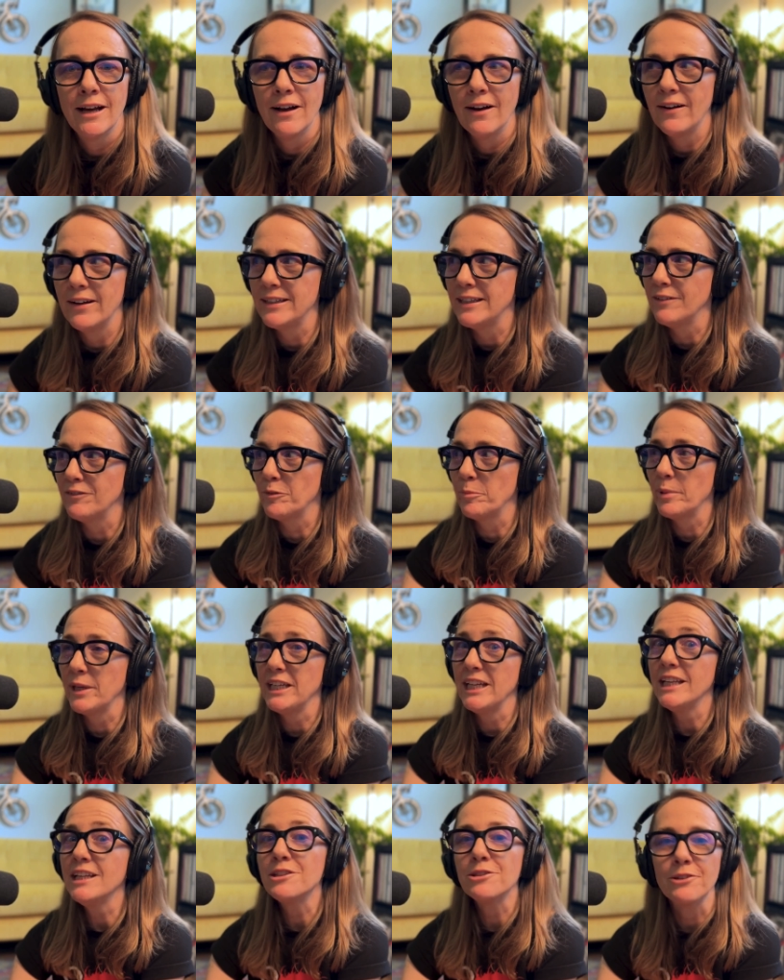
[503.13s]
I'd never
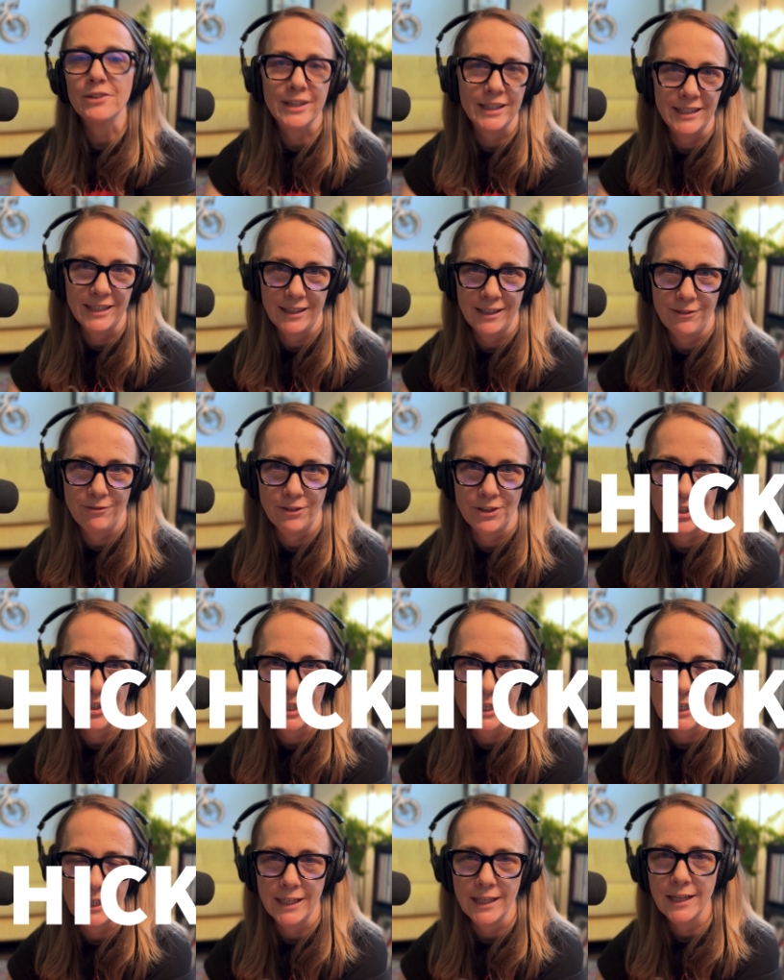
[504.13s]
been into a Kentucky Fried
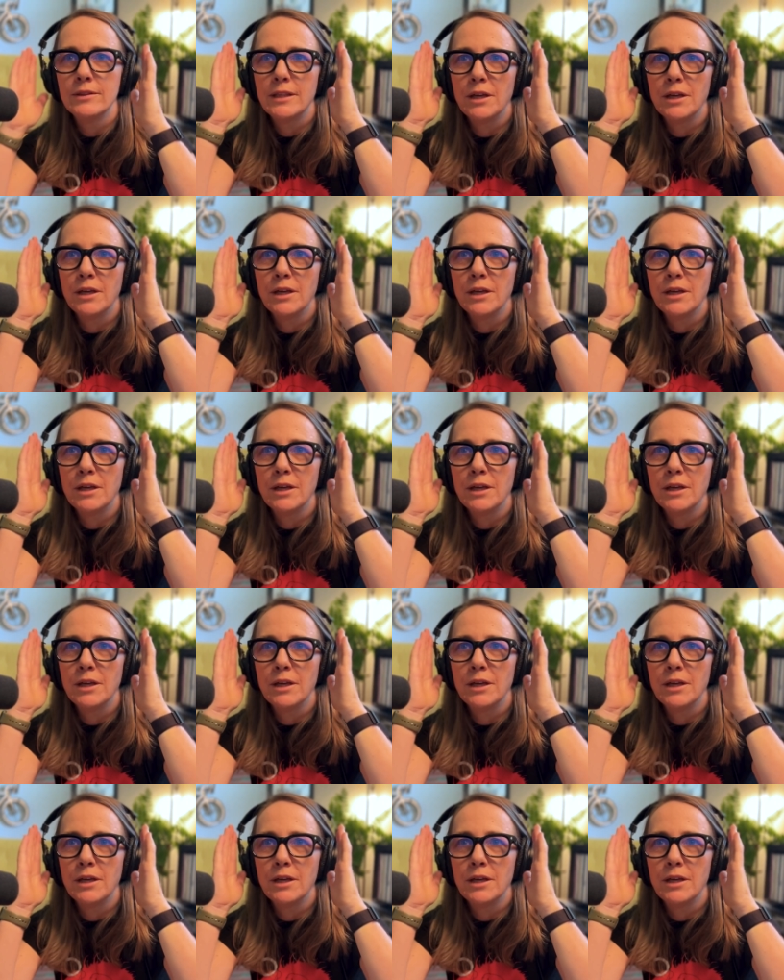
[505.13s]
Chicken.